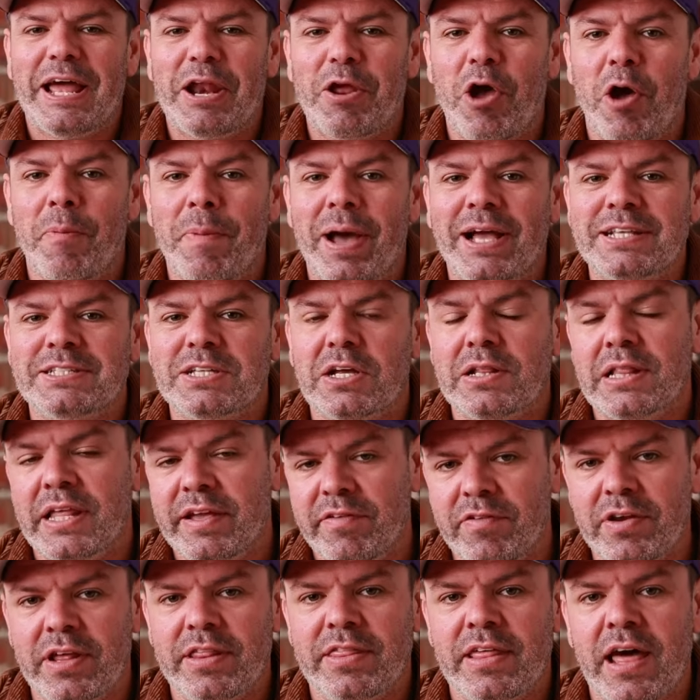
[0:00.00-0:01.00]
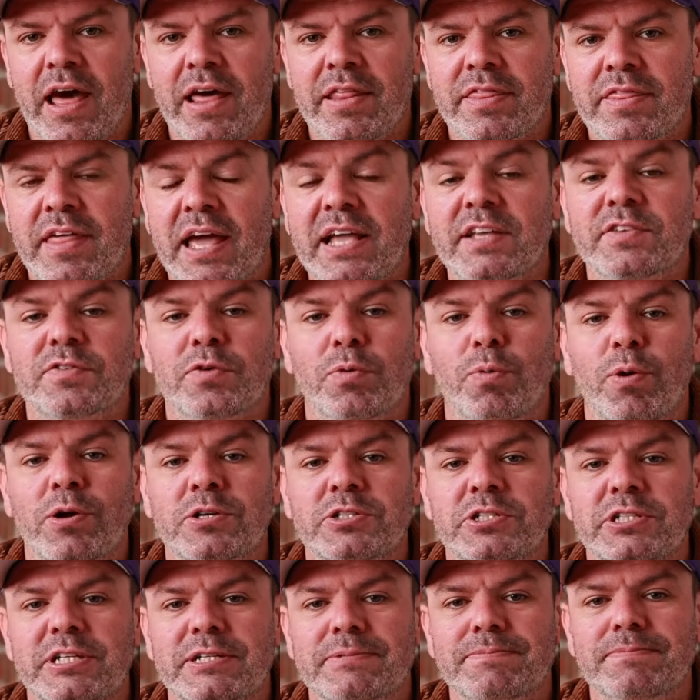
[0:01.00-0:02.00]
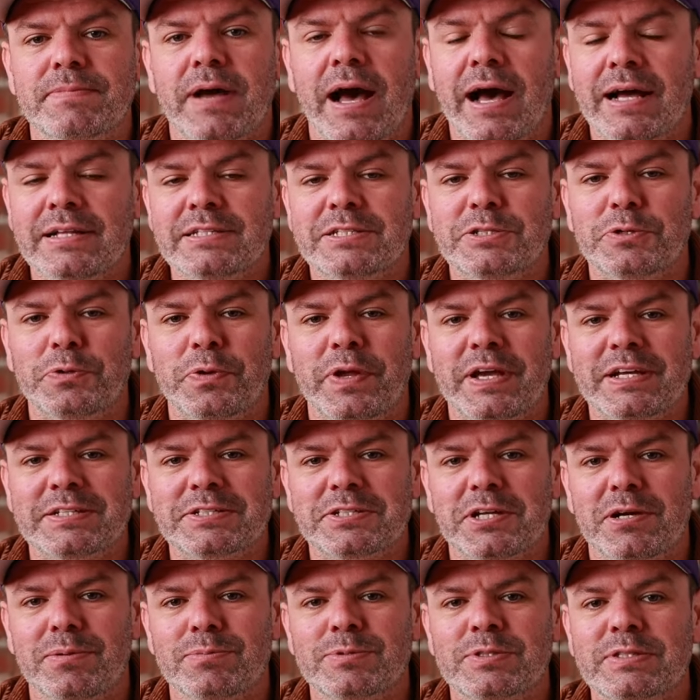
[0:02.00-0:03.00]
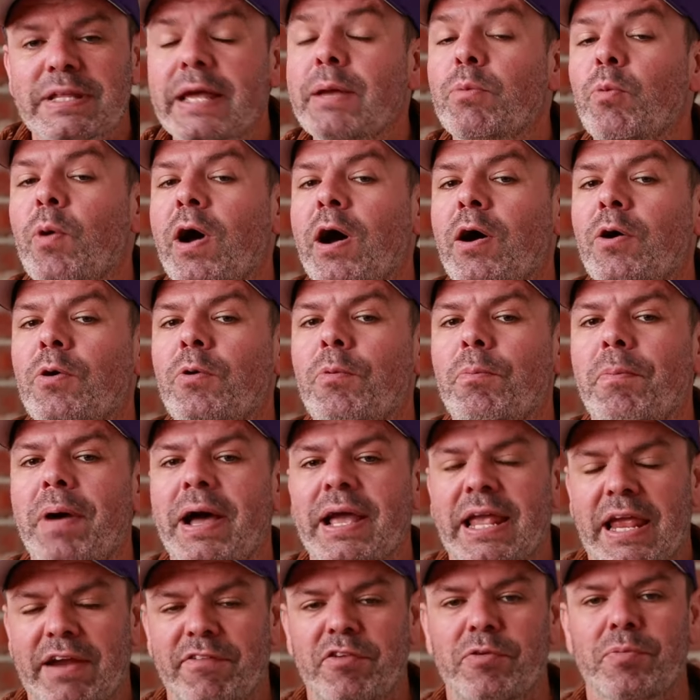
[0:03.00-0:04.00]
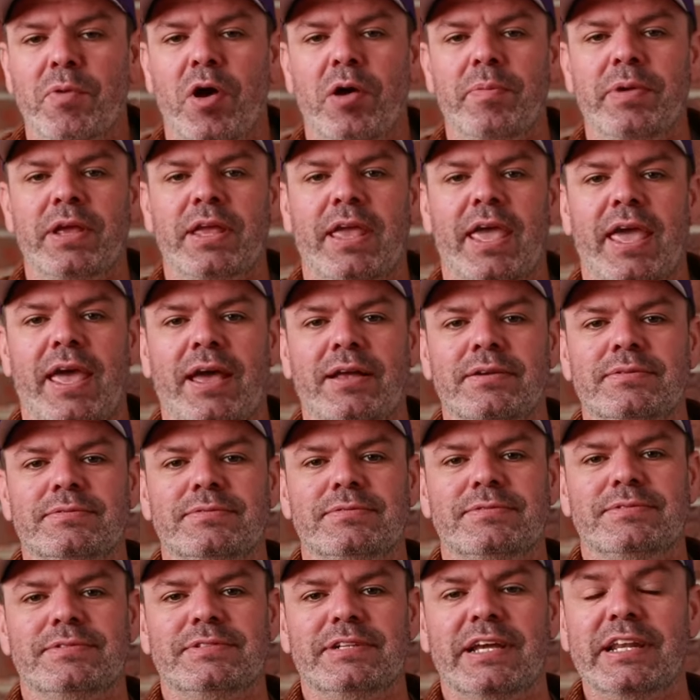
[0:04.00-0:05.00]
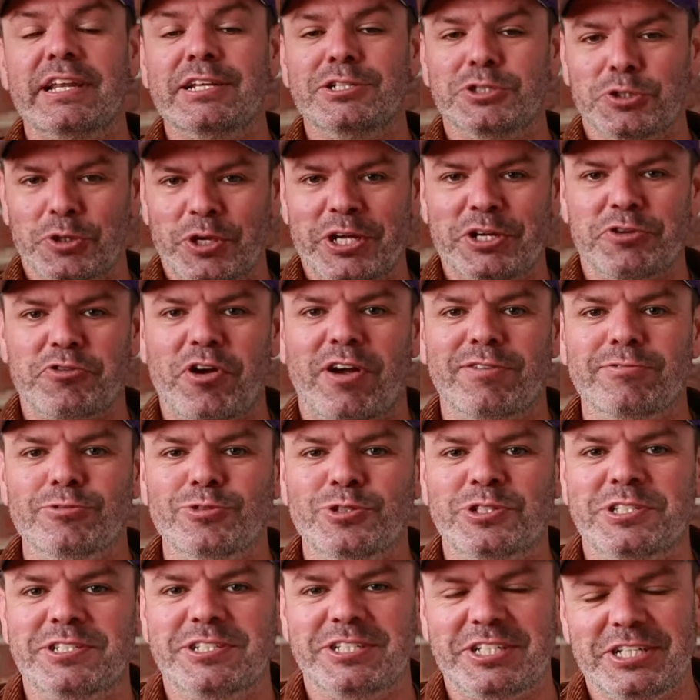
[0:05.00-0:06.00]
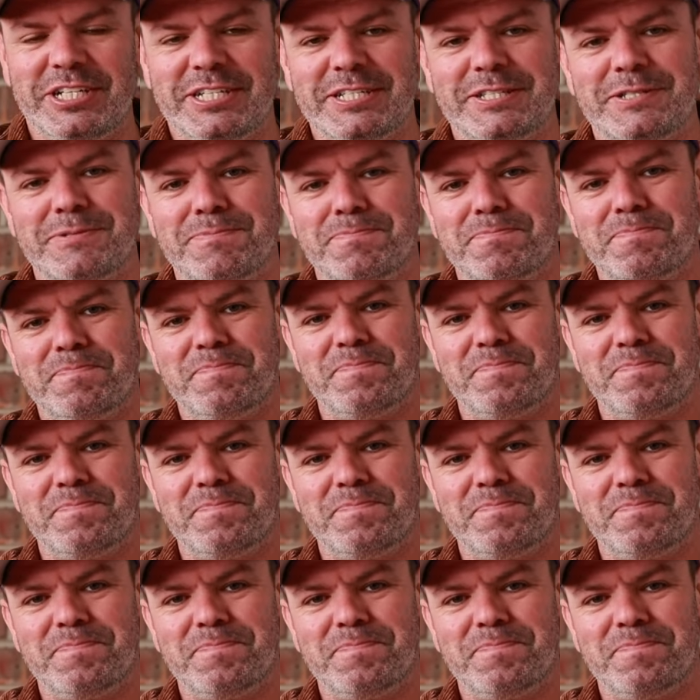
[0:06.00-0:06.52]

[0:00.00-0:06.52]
Anyway, mates, I'll leave it at that. Thanks for watching. Until next time, sleep well, make every moment count, and enjoy your travels. Cheers.